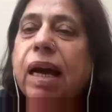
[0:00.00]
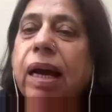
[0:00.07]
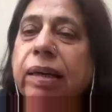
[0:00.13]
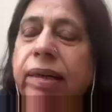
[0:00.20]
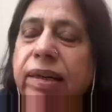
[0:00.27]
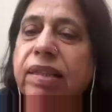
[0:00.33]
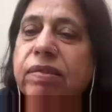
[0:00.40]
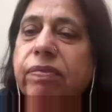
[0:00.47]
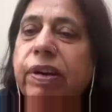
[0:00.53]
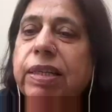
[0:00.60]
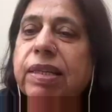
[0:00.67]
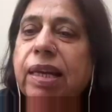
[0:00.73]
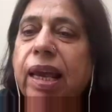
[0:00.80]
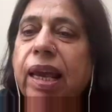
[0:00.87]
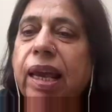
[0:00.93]
unless
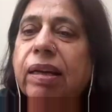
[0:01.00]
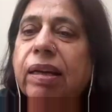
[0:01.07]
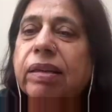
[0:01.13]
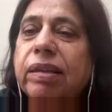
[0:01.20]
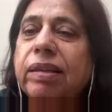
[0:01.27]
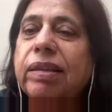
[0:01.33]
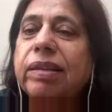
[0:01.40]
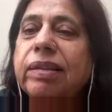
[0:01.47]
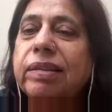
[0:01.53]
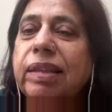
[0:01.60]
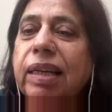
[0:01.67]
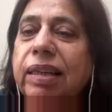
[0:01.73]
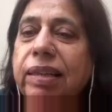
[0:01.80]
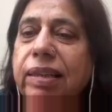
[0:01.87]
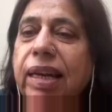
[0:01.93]
we take
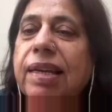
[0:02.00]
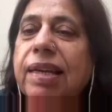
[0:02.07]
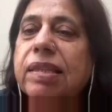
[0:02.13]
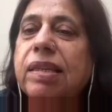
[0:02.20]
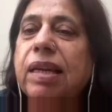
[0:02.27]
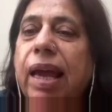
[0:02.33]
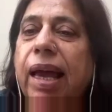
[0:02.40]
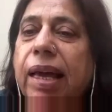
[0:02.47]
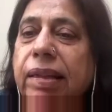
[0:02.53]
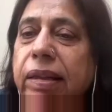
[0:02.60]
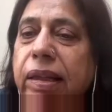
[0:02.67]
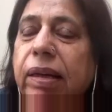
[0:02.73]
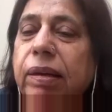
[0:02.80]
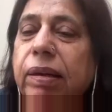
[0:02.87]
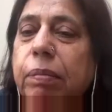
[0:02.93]
the test and
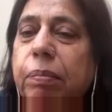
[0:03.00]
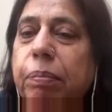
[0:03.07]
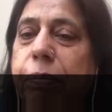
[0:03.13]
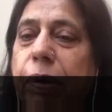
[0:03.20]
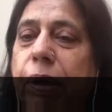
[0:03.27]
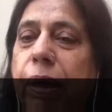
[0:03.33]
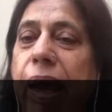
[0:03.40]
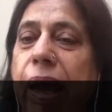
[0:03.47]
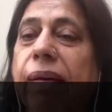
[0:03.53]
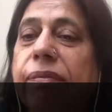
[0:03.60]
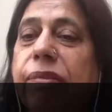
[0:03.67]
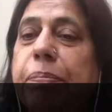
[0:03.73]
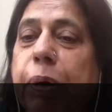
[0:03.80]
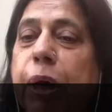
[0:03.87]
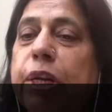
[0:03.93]
the have
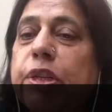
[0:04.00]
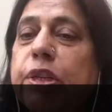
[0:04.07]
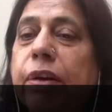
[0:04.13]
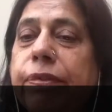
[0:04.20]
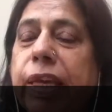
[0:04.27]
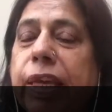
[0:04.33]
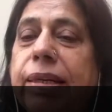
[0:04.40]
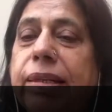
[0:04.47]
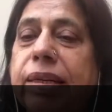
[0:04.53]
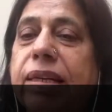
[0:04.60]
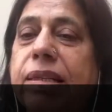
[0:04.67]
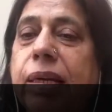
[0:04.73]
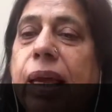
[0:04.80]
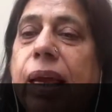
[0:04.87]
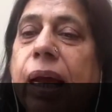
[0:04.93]
a point of care
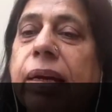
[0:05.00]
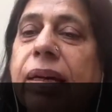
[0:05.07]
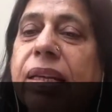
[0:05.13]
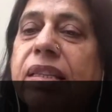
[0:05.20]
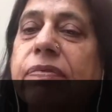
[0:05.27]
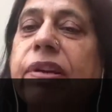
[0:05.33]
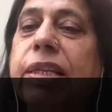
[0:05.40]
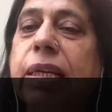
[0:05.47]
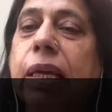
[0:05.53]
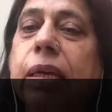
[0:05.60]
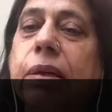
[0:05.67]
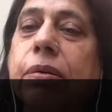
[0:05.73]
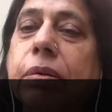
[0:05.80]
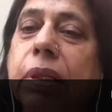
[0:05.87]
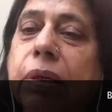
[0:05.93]
test, unless we take
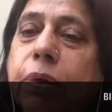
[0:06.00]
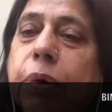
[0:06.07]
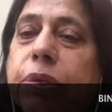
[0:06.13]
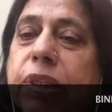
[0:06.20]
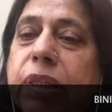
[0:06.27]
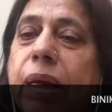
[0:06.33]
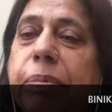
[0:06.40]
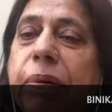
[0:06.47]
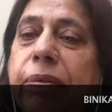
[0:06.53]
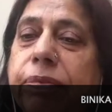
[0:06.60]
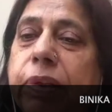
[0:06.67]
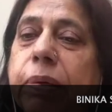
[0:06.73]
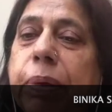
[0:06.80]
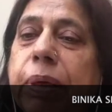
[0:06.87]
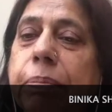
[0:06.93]
it to the doorstep of
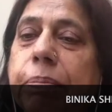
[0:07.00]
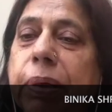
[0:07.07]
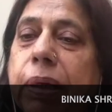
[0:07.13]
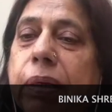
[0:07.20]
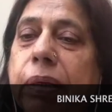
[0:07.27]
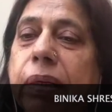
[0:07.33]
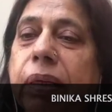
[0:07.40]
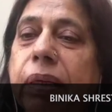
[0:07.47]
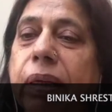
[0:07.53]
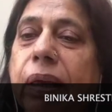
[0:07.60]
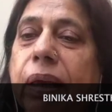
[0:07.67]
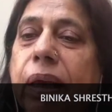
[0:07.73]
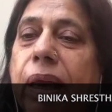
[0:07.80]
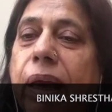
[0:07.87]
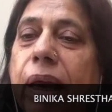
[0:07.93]
the people,
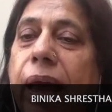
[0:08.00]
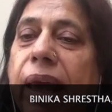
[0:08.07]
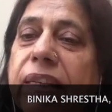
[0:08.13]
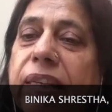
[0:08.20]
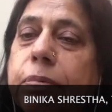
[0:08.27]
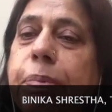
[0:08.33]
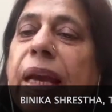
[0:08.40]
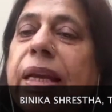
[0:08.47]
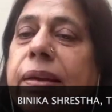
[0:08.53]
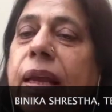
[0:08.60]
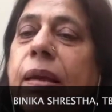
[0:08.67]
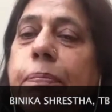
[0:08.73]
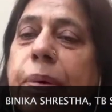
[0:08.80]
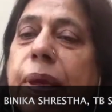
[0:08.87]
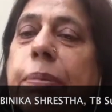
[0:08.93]

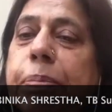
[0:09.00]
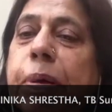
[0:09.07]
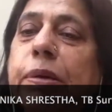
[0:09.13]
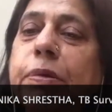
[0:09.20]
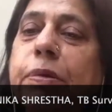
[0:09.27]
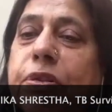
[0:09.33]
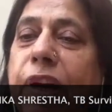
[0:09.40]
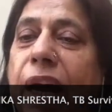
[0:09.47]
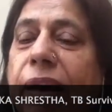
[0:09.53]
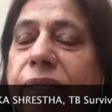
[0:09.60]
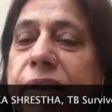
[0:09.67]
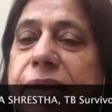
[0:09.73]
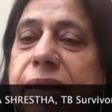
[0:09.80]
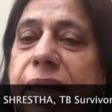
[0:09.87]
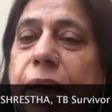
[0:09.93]
expecting people to
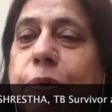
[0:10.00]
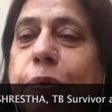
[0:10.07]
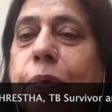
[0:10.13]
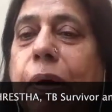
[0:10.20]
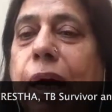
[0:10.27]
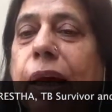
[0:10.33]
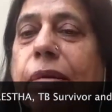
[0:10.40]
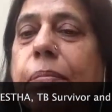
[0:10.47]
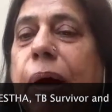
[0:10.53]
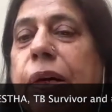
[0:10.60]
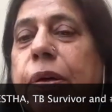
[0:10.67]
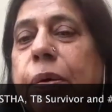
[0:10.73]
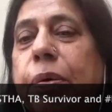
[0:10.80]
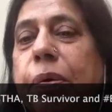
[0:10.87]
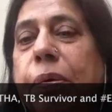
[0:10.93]
travel, say, to
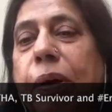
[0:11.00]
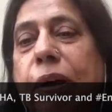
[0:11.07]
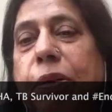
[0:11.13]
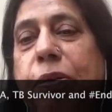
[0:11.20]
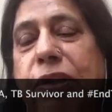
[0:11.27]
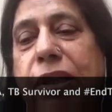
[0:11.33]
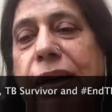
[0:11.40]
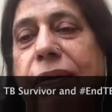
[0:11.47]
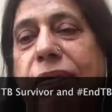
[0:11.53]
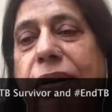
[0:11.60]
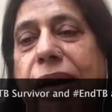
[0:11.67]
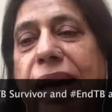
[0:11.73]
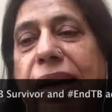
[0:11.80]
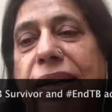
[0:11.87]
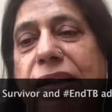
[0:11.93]
Kathmandu or to
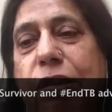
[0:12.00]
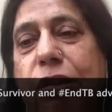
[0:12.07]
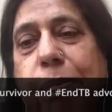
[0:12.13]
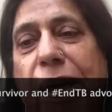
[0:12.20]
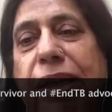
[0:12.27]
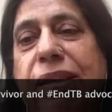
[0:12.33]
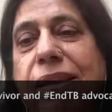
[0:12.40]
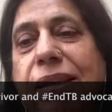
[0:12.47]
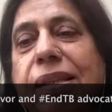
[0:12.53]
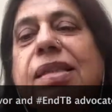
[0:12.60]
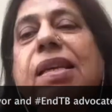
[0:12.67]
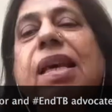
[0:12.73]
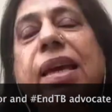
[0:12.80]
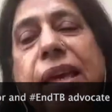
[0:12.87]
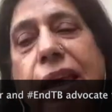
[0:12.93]
centralized places,
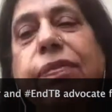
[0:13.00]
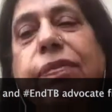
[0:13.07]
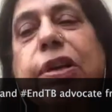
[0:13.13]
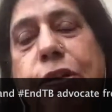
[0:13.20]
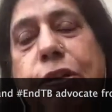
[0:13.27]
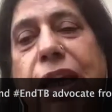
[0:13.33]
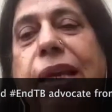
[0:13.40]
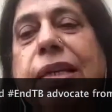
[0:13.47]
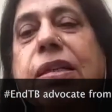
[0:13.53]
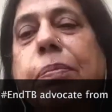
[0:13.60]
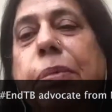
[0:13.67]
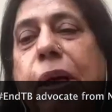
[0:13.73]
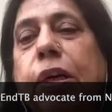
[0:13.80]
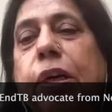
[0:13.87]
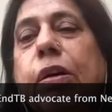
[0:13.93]
even to get a
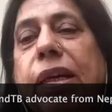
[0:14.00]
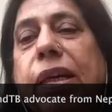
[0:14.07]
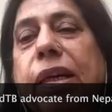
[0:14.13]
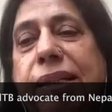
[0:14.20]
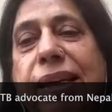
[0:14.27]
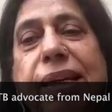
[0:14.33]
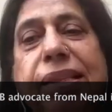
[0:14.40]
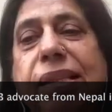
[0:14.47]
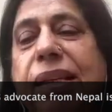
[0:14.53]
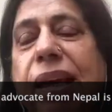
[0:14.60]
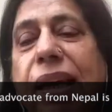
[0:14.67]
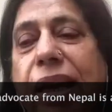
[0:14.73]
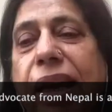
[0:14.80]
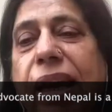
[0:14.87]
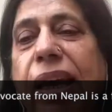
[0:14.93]
molecular test,
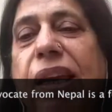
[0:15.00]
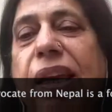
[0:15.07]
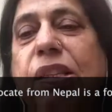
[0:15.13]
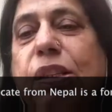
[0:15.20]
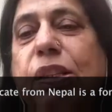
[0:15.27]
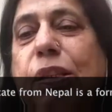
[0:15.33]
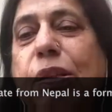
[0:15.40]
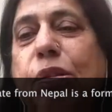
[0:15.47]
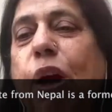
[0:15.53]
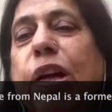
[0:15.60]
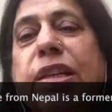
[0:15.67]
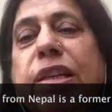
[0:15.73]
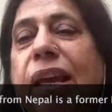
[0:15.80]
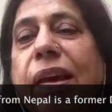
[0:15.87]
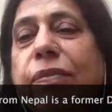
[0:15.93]
is not
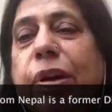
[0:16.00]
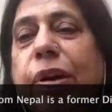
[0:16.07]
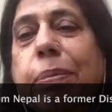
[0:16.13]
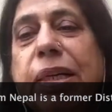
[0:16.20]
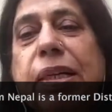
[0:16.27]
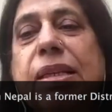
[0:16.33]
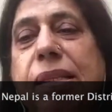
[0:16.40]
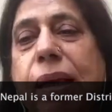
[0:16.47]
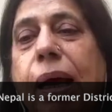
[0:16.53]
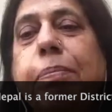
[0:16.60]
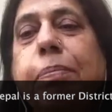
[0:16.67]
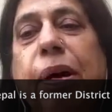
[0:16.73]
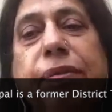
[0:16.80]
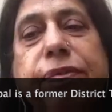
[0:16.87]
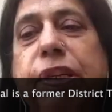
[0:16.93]
everybody's
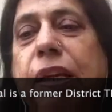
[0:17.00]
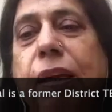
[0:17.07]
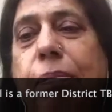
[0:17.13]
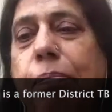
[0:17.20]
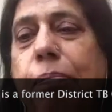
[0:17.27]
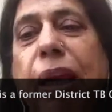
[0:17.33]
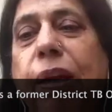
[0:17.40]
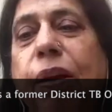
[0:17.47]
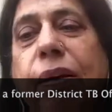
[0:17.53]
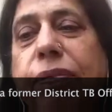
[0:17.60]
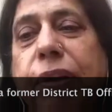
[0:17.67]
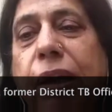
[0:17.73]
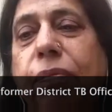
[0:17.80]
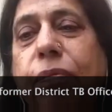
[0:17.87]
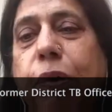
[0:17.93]
cup of tea. Many
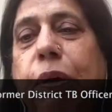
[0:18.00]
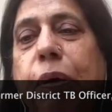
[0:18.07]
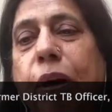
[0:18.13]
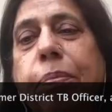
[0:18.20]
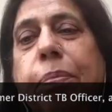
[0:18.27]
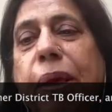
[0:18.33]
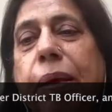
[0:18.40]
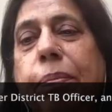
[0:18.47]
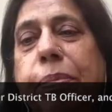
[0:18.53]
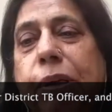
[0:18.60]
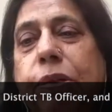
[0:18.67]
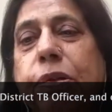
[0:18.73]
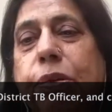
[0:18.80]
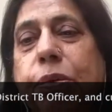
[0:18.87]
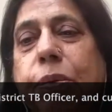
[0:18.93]
of them would not be able
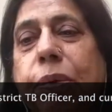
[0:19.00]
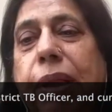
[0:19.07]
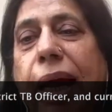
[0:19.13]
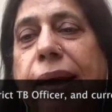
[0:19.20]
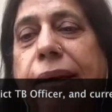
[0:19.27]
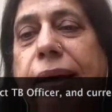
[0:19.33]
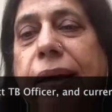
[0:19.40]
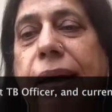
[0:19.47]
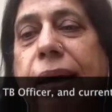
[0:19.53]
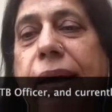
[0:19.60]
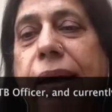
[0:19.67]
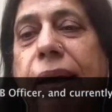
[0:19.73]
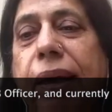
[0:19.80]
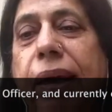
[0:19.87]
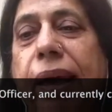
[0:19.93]
to do that.
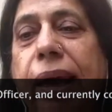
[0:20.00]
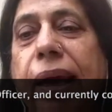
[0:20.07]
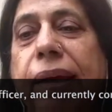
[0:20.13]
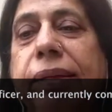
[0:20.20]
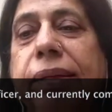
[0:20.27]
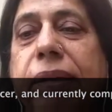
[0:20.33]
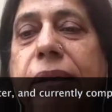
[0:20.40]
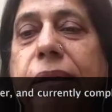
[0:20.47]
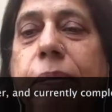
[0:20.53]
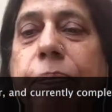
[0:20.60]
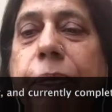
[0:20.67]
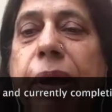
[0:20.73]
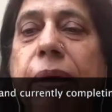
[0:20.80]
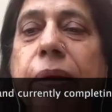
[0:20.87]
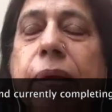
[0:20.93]
And
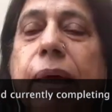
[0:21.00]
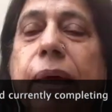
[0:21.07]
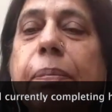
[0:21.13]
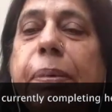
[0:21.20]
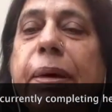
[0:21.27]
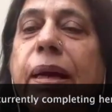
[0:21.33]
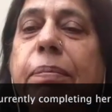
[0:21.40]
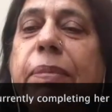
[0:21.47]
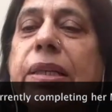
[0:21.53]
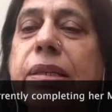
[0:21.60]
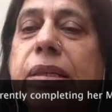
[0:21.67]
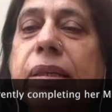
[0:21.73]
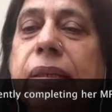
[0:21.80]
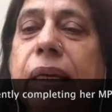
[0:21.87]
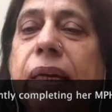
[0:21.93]
um, uh, Kalpana
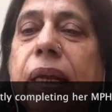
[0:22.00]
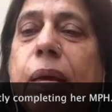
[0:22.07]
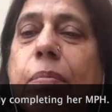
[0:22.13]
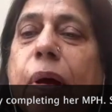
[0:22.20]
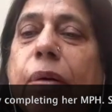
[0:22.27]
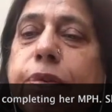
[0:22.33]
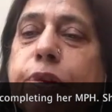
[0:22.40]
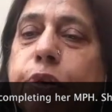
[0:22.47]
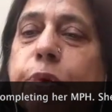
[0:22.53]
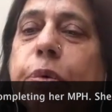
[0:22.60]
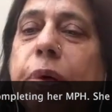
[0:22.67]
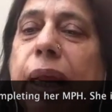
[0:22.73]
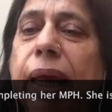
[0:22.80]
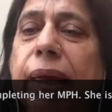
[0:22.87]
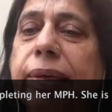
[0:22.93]
mentioned the name of
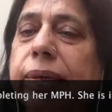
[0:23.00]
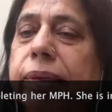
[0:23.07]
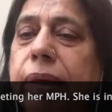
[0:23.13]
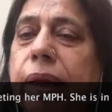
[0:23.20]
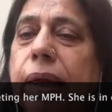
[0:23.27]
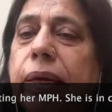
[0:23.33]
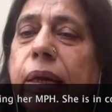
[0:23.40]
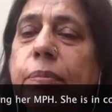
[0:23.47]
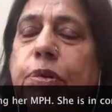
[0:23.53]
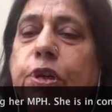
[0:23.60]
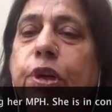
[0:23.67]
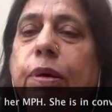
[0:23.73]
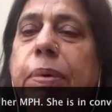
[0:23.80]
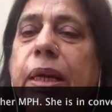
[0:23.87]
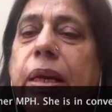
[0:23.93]
TrueNAT, and I'm
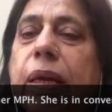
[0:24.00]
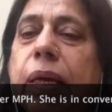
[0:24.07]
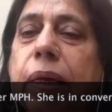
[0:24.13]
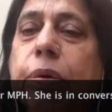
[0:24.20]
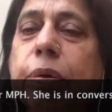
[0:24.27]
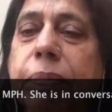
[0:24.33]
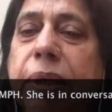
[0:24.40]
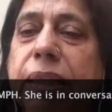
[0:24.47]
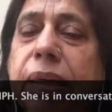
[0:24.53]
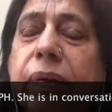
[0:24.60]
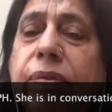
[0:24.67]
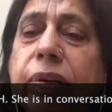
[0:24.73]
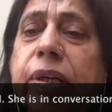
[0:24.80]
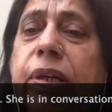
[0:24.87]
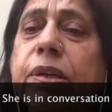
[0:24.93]
sure Binika, you must
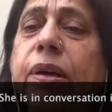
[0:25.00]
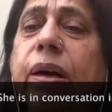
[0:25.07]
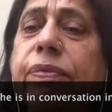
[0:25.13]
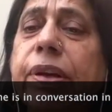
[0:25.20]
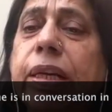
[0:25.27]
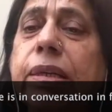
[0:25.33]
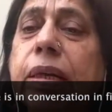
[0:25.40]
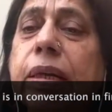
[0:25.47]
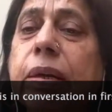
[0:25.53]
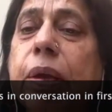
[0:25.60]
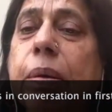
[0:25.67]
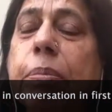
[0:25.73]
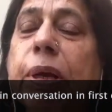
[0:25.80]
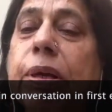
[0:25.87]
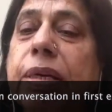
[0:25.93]
have heard of it
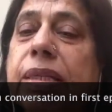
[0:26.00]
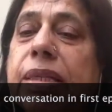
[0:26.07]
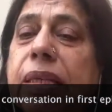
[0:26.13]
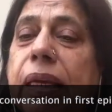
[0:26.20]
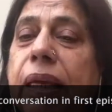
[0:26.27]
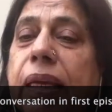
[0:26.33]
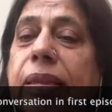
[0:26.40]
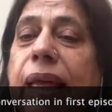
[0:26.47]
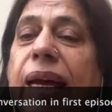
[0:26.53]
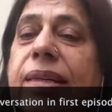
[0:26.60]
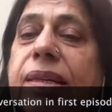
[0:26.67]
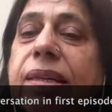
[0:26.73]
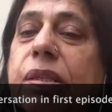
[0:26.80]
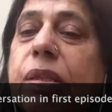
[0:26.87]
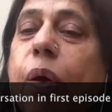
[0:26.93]
because
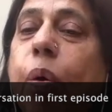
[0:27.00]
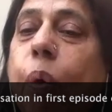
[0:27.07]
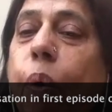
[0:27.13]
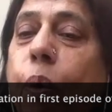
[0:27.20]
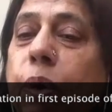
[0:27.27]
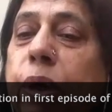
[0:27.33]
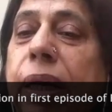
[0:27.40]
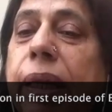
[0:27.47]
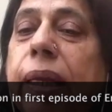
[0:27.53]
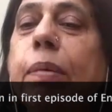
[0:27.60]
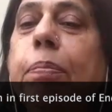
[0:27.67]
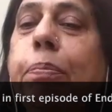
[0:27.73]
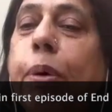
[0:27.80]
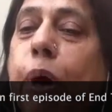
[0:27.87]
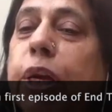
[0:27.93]
that is the
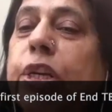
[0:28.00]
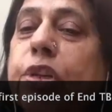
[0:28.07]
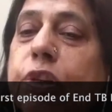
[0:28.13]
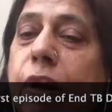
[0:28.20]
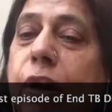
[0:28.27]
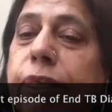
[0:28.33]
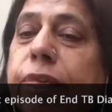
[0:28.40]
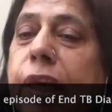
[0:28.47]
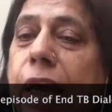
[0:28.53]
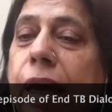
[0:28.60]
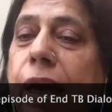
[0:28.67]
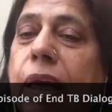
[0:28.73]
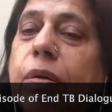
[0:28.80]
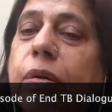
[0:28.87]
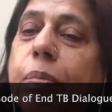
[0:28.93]
only point of
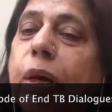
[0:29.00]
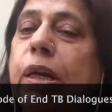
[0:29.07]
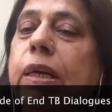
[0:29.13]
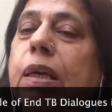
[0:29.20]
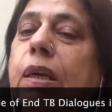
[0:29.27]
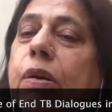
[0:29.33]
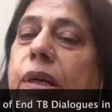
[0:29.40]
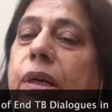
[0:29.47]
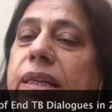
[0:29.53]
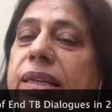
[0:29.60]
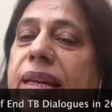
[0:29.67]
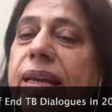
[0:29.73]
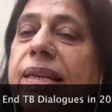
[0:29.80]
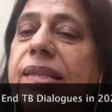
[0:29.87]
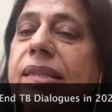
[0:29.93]
care molecular
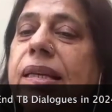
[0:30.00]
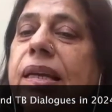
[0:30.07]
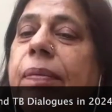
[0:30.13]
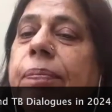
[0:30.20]
test